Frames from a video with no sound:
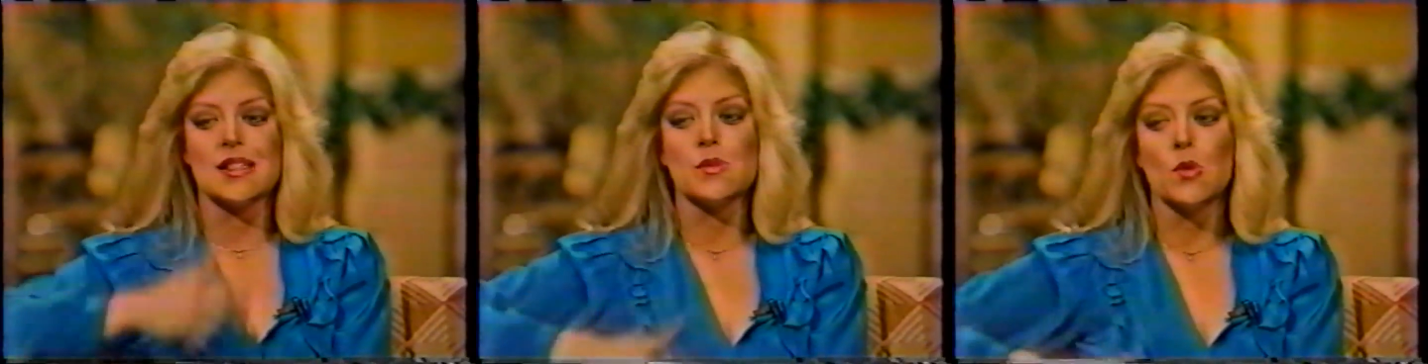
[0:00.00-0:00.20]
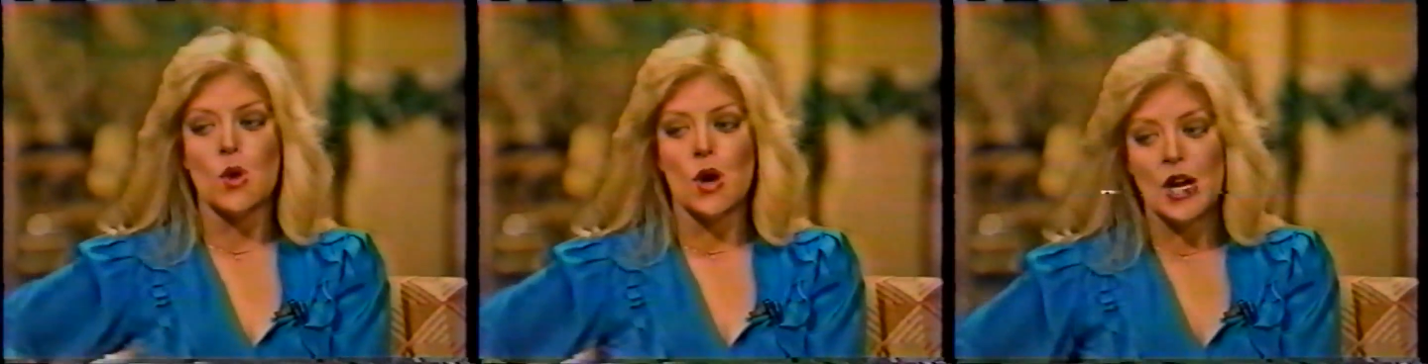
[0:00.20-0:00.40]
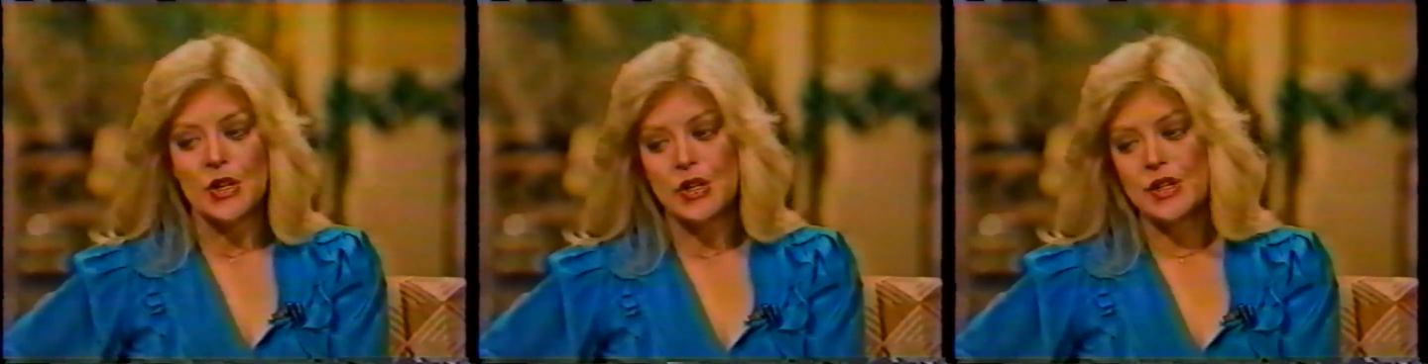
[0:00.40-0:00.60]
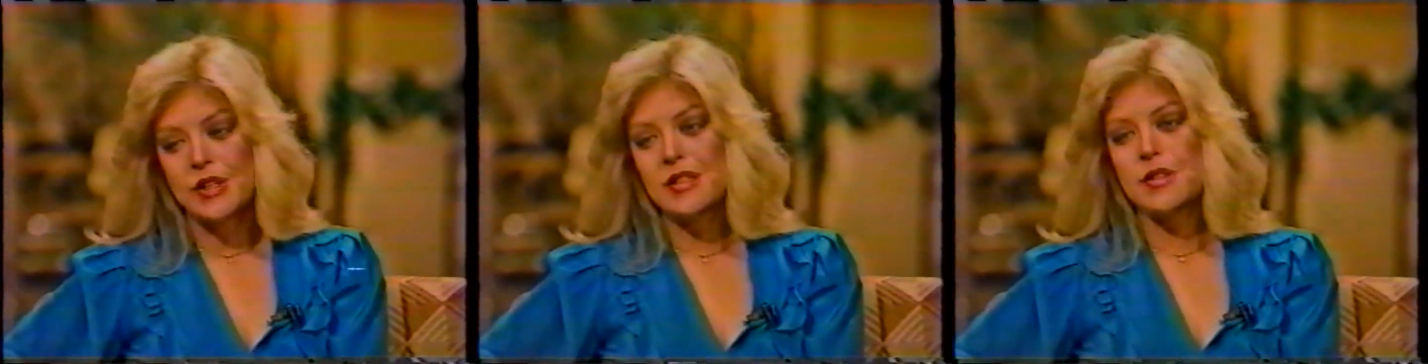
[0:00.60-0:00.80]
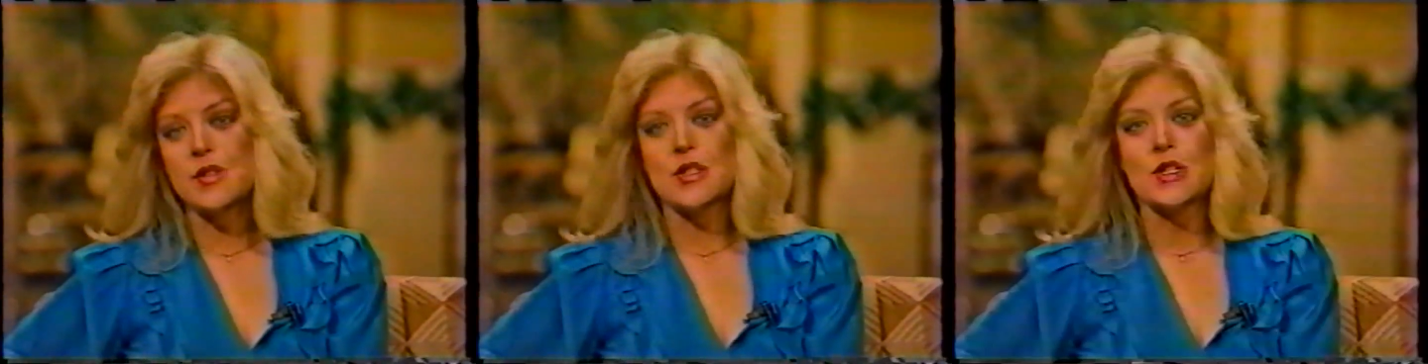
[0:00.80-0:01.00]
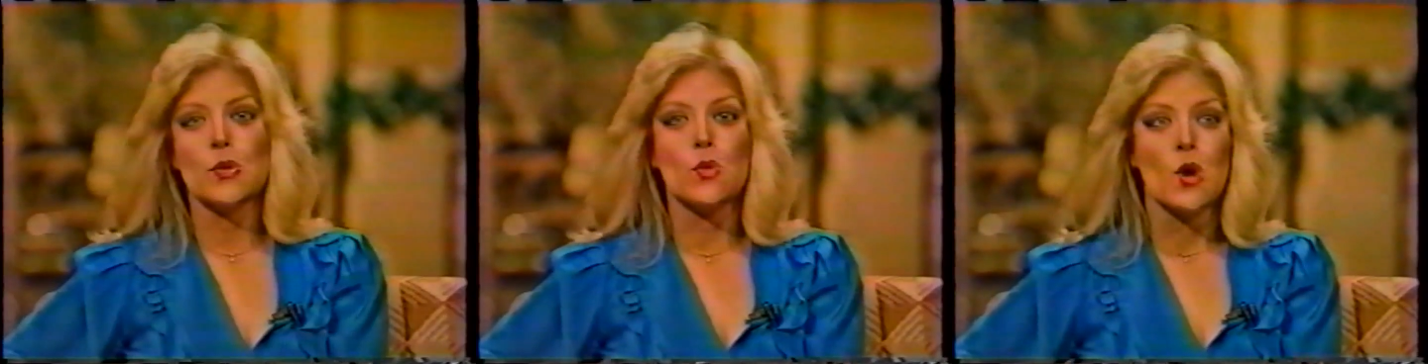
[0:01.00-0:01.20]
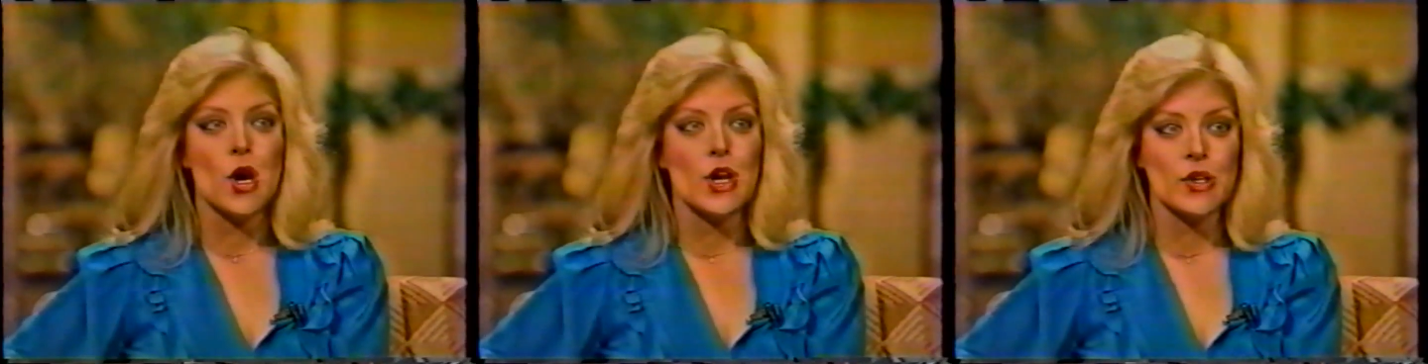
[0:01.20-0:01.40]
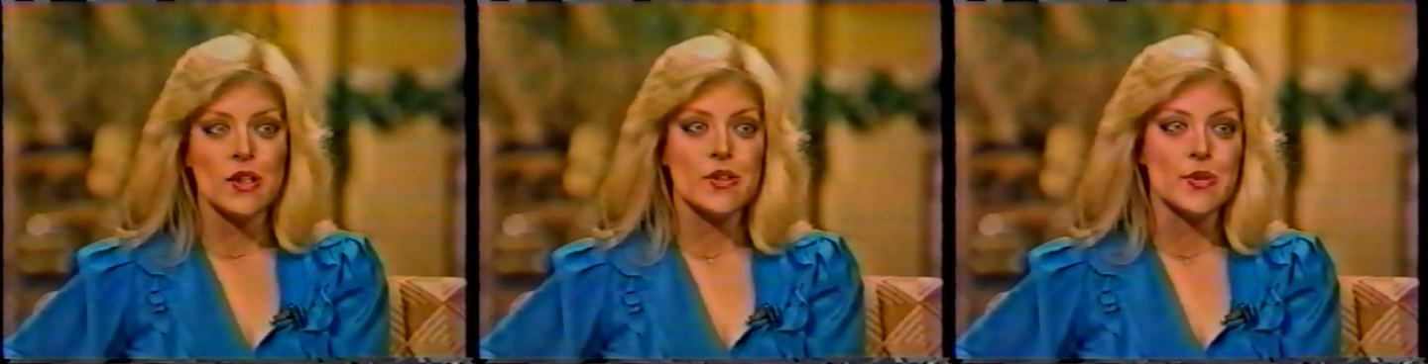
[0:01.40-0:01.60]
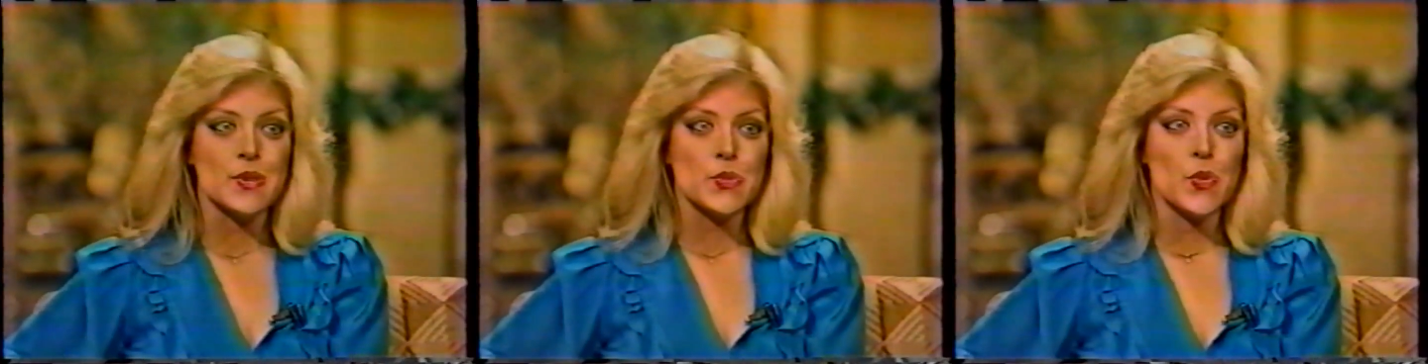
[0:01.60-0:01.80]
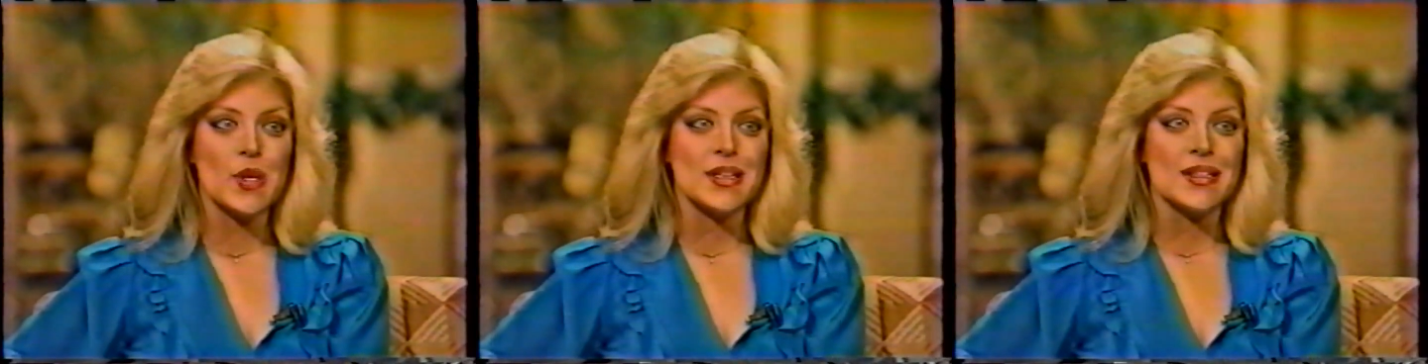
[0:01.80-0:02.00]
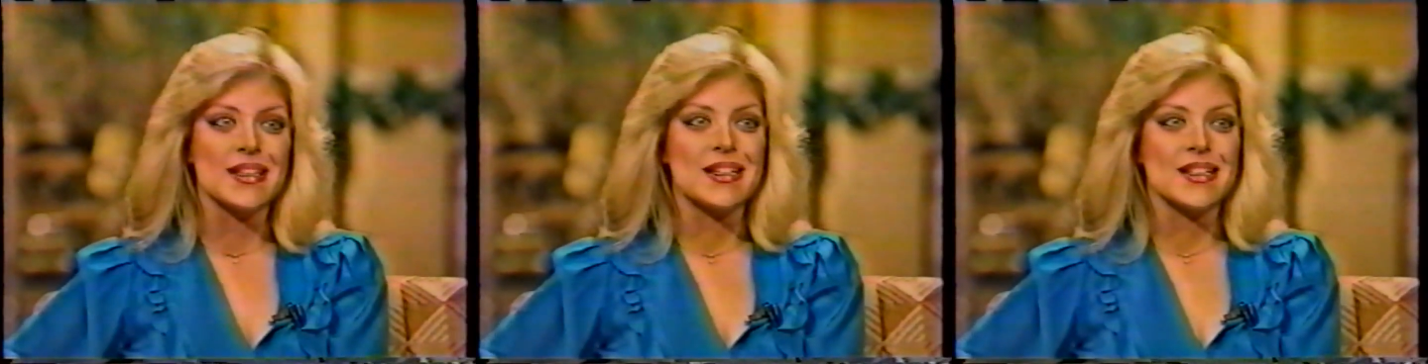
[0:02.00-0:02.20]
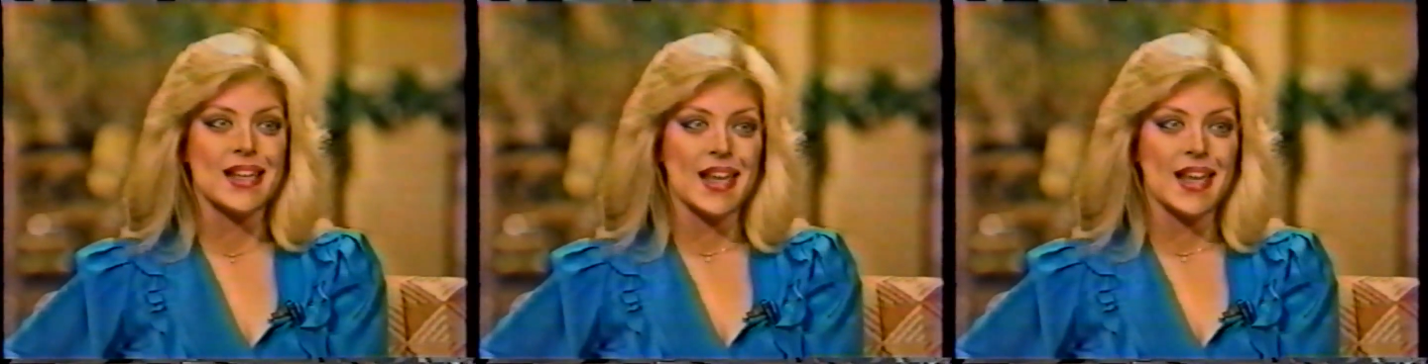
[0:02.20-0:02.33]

water, and there's no water, and there's one uh,